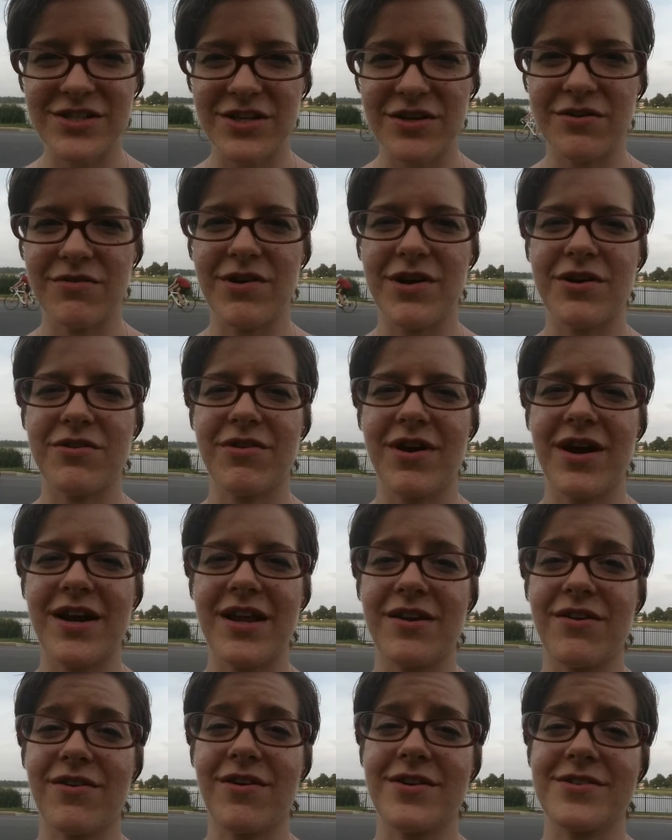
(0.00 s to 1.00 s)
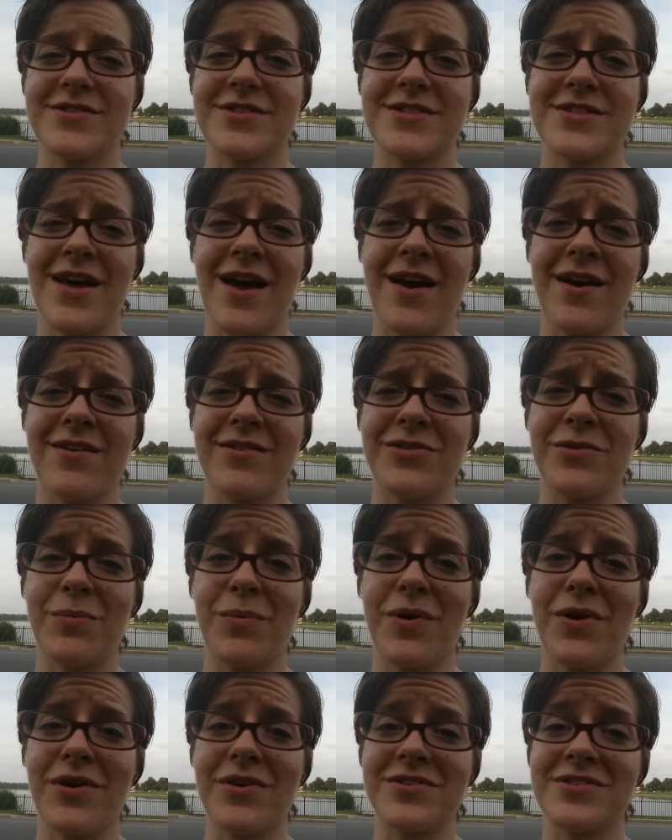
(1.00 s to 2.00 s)
to you and creating your heart's desire in the
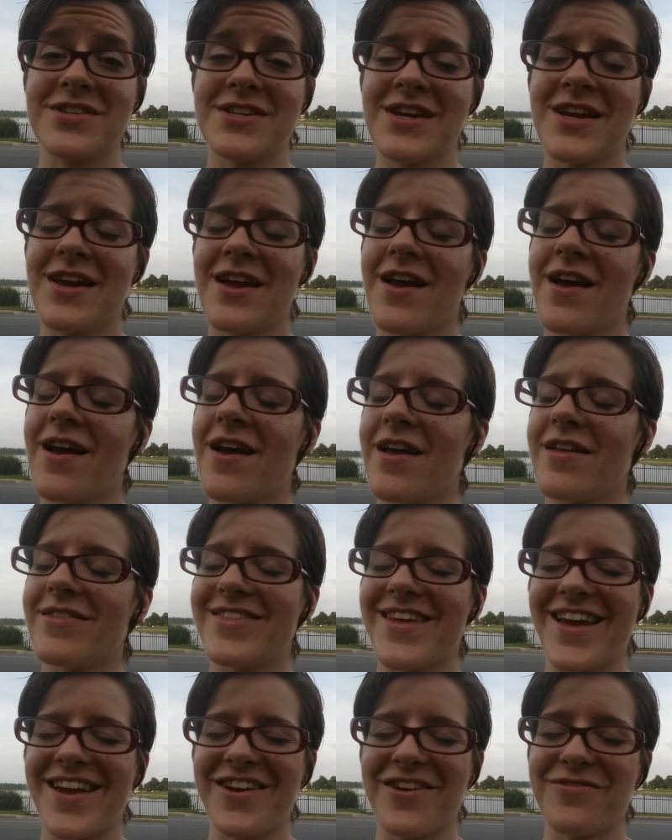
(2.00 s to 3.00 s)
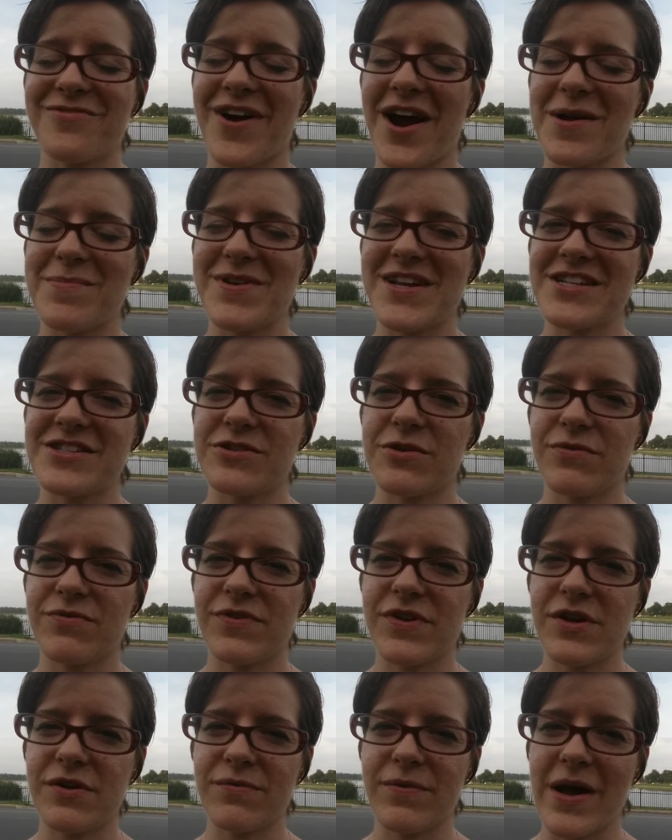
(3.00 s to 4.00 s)
world, then find me at
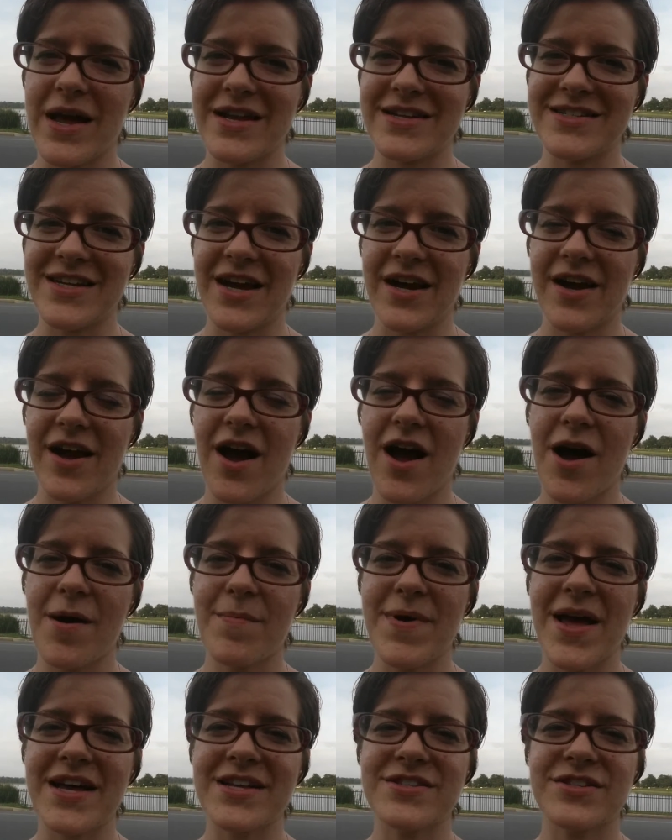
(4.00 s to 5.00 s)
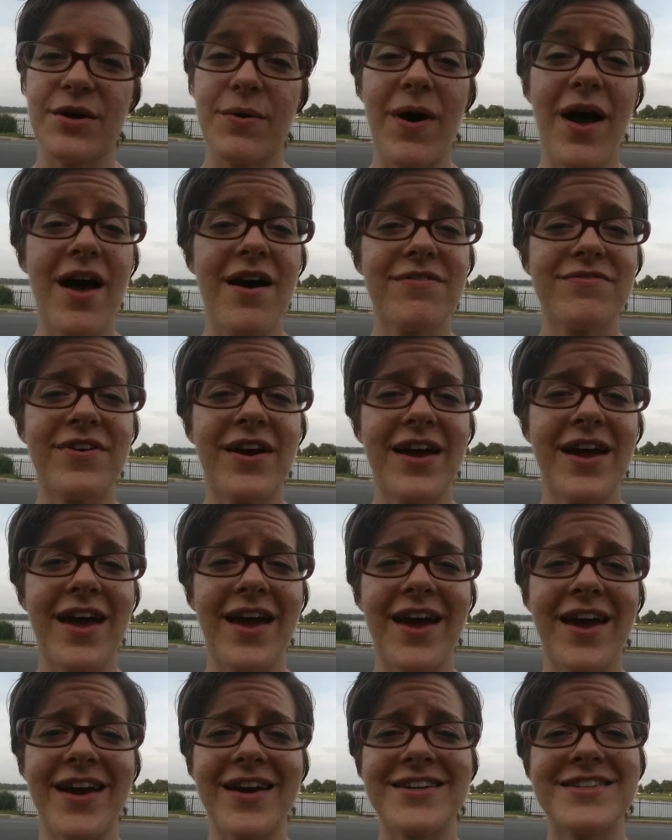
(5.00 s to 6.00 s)
sofiawren.com, S O F I
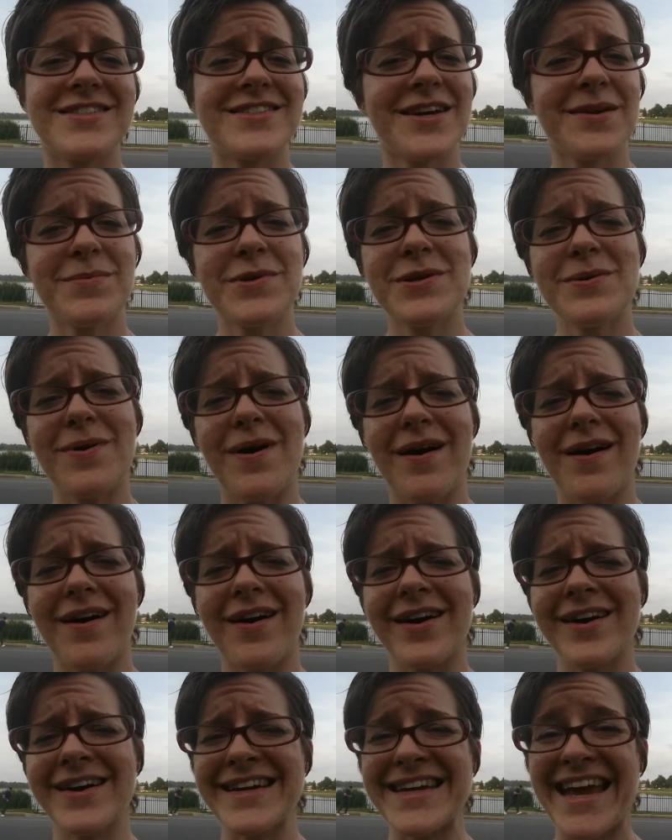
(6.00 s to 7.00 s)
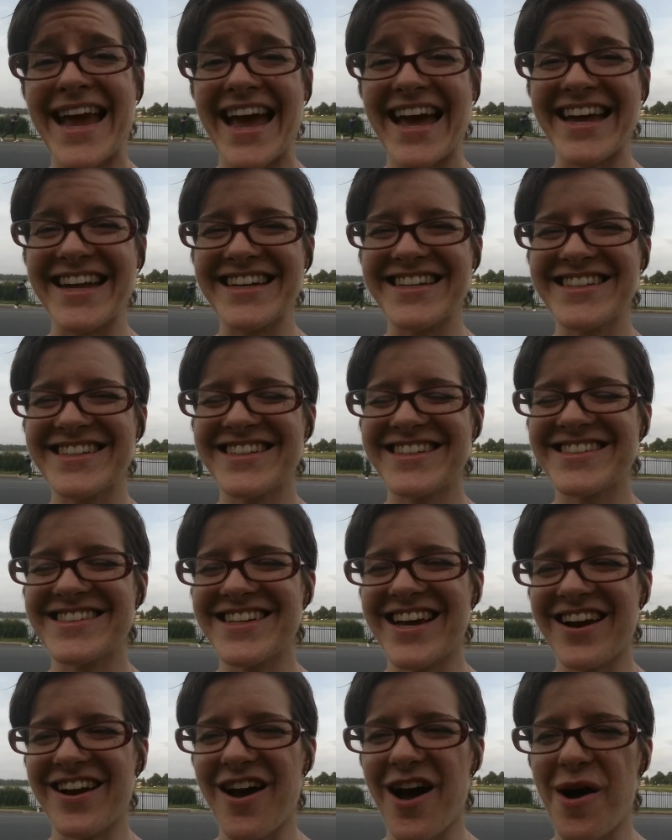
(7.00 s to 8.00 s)
A W R E
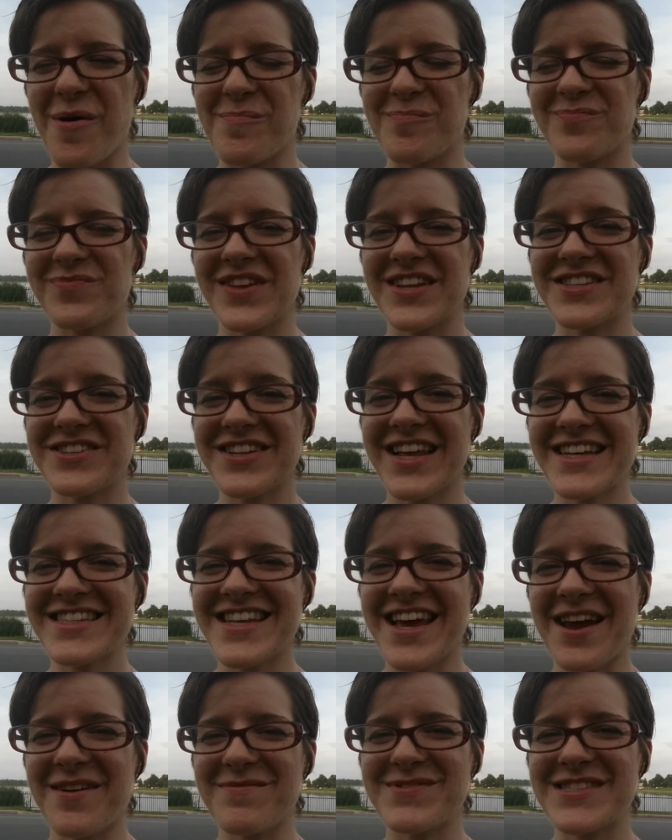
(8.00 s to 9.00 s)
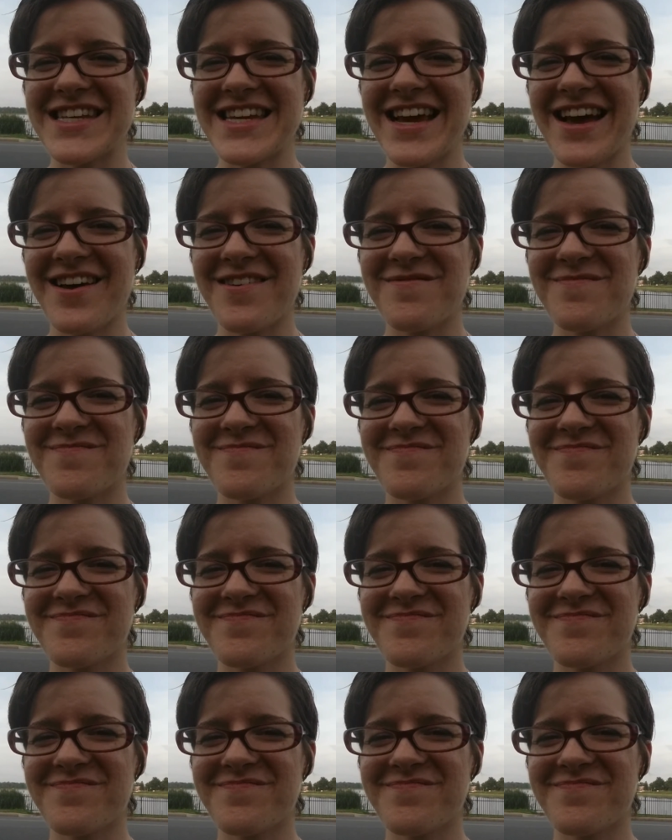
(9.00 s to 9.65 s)
N.com. Until next time, see ya!